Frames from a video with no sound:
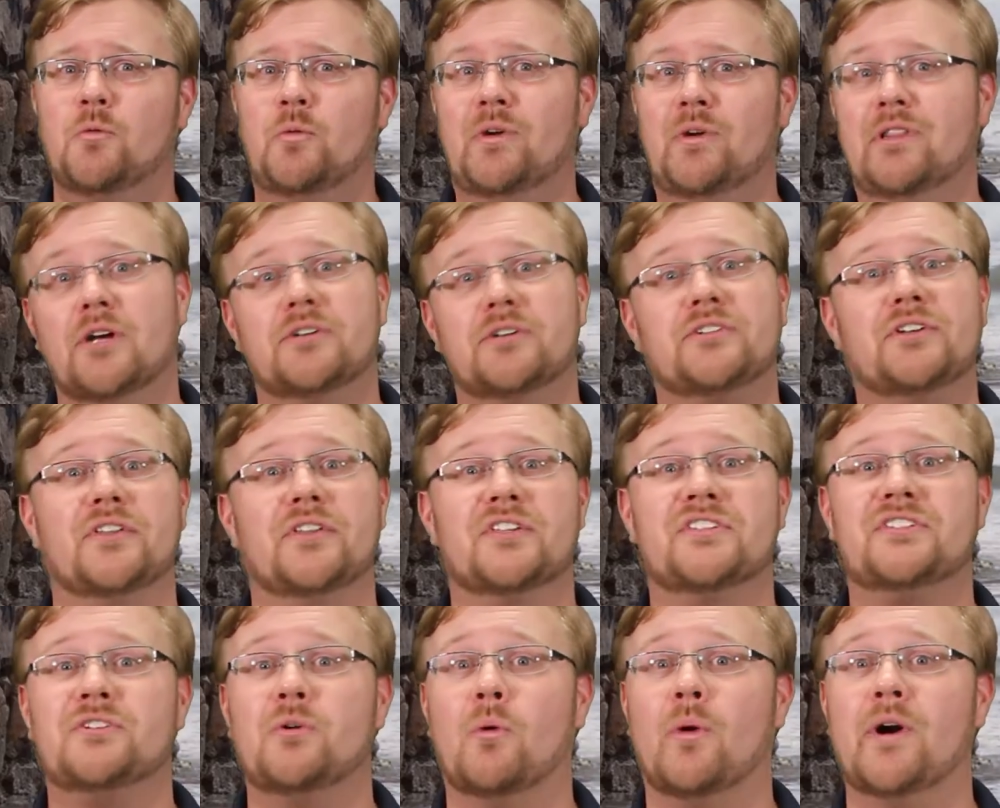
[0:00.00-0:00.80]
We look to
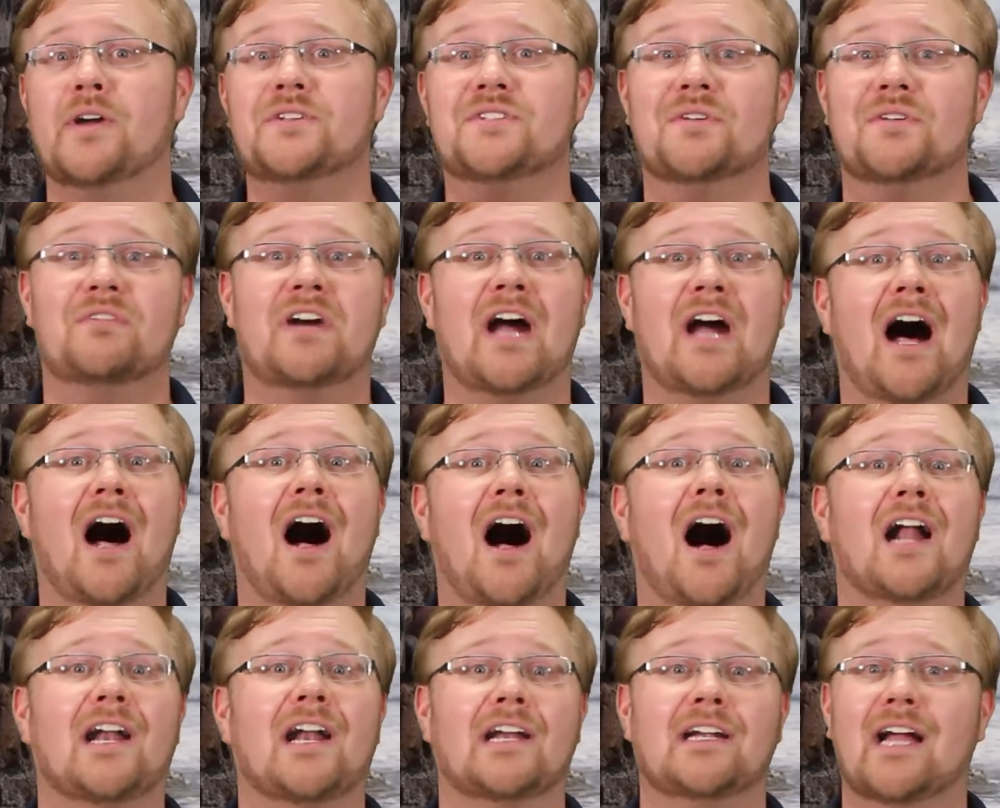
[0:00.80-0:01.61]
the stories of
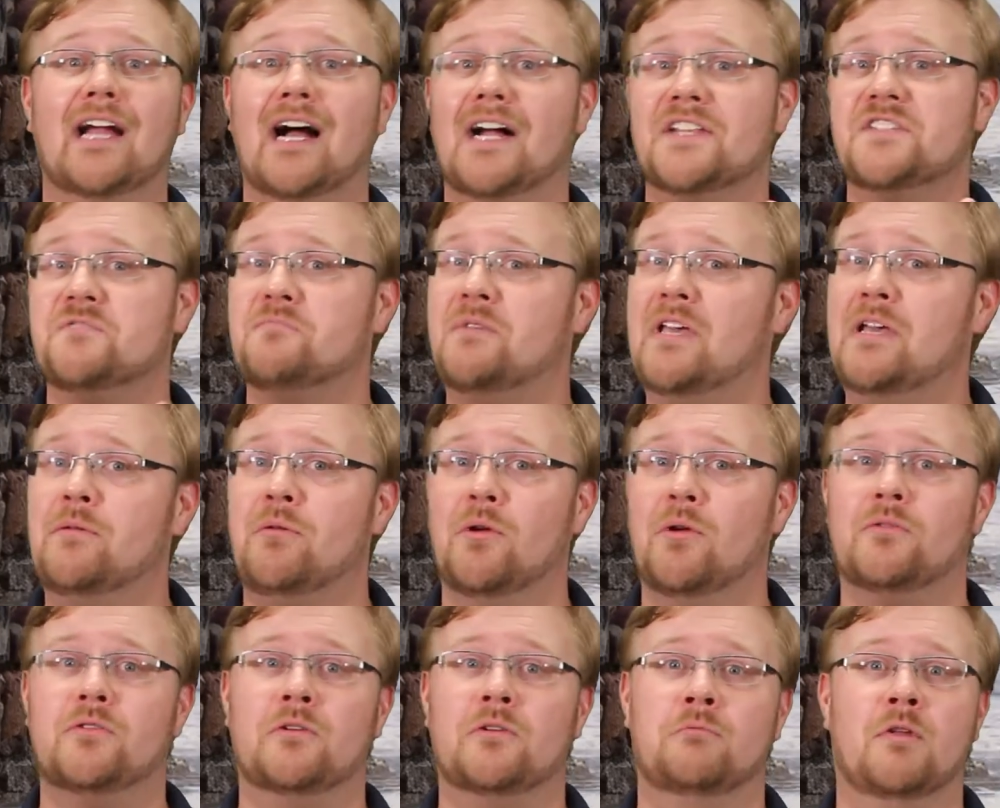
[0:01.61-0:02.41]
God and God's
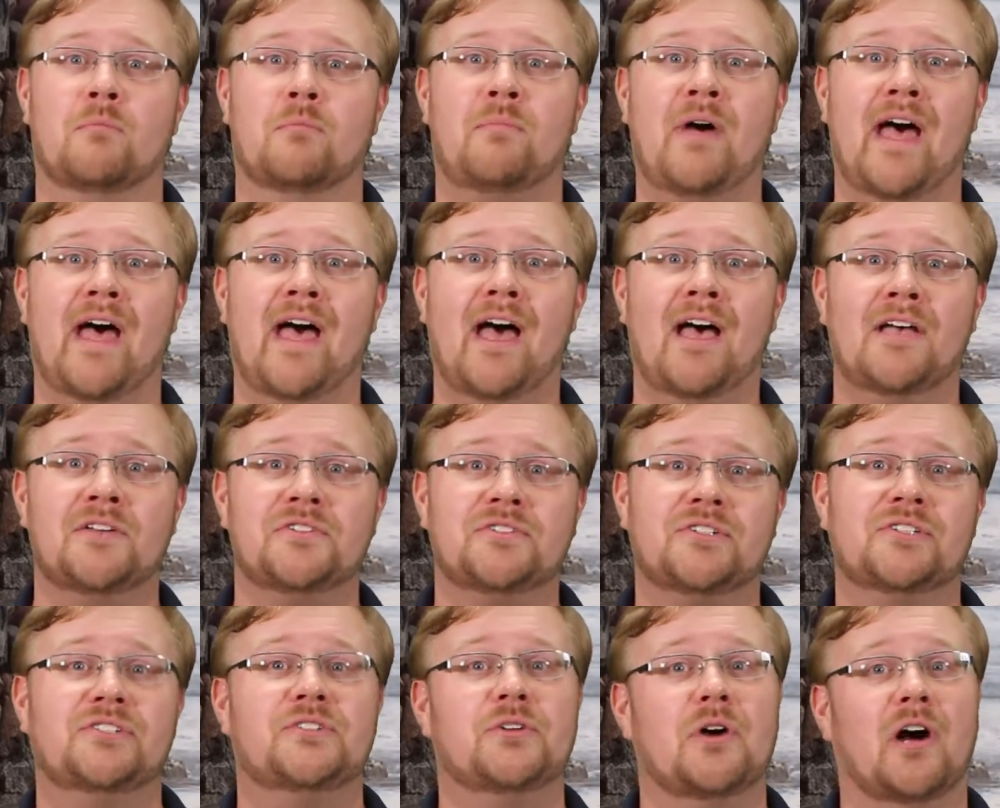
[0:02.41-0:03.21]
people from the
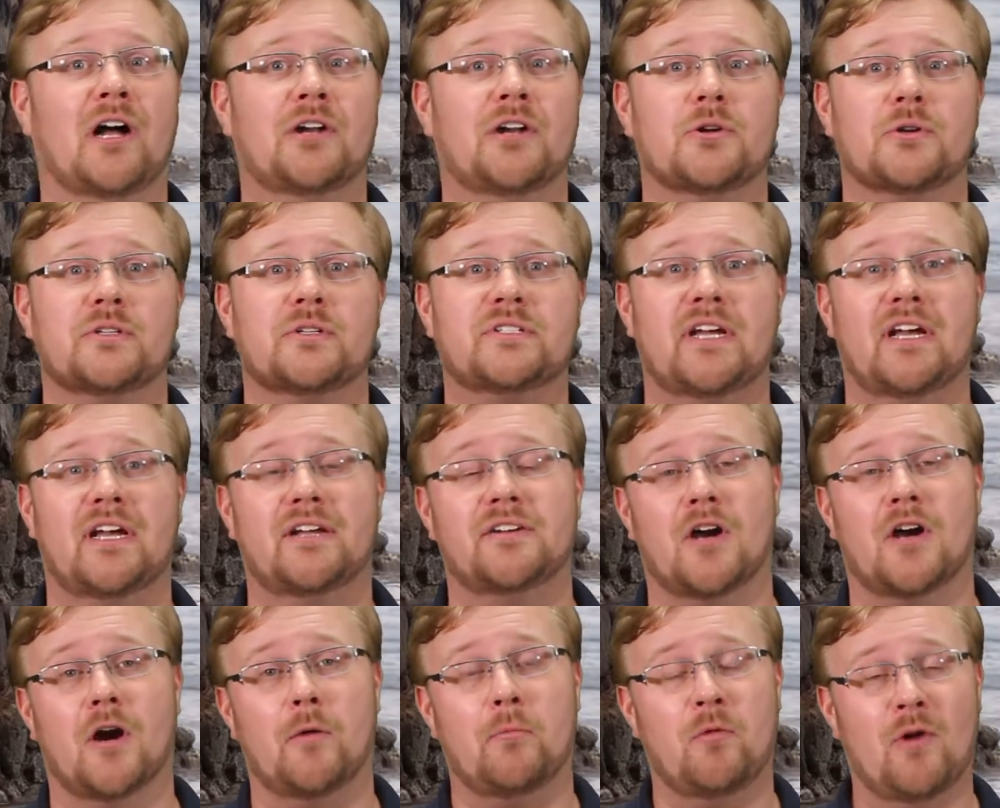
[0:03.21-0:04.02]
past to
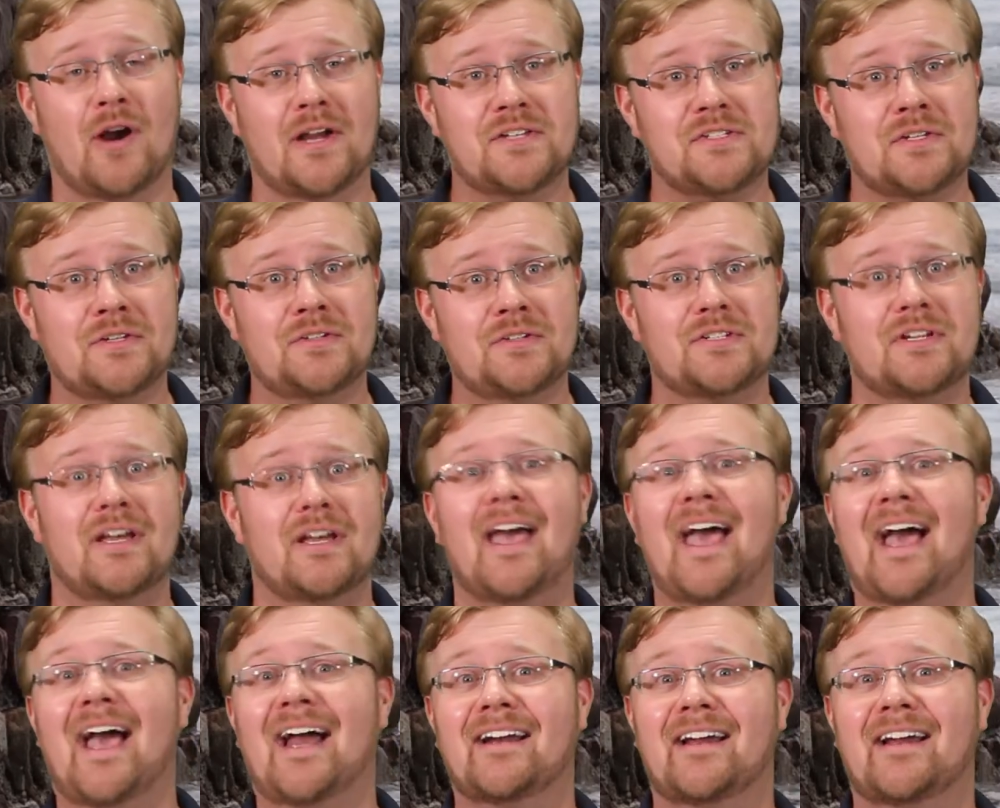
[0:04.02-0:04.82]
understand our present
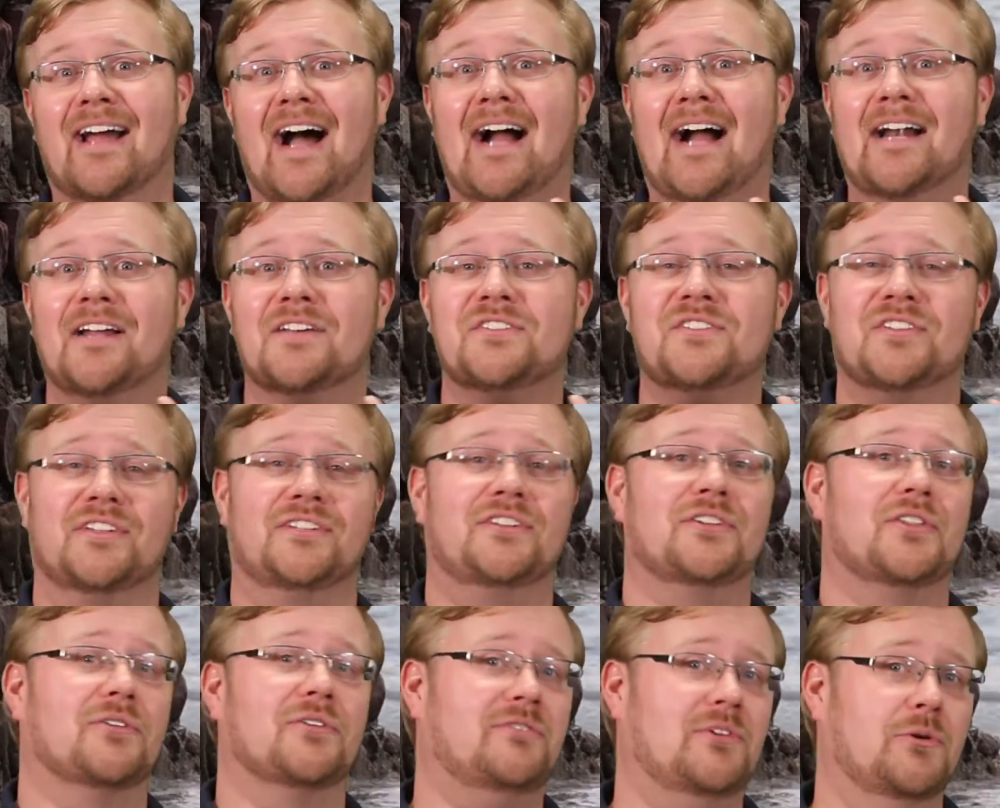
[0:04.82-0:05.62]
and guide us
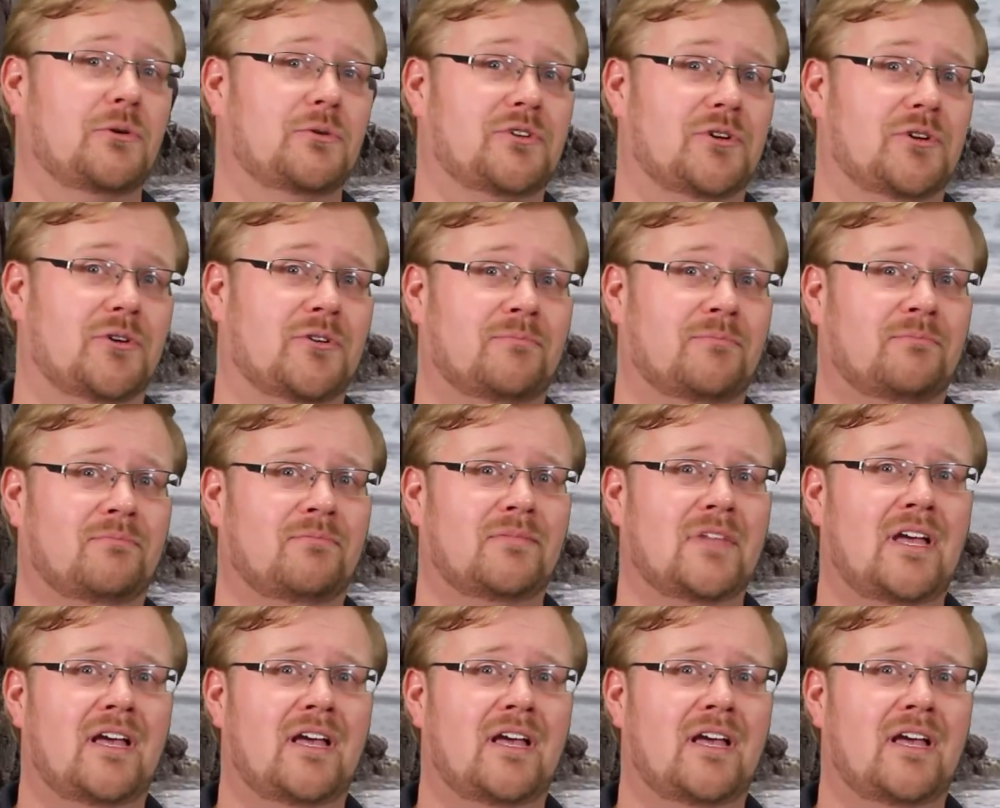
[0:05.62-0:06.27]
into the future.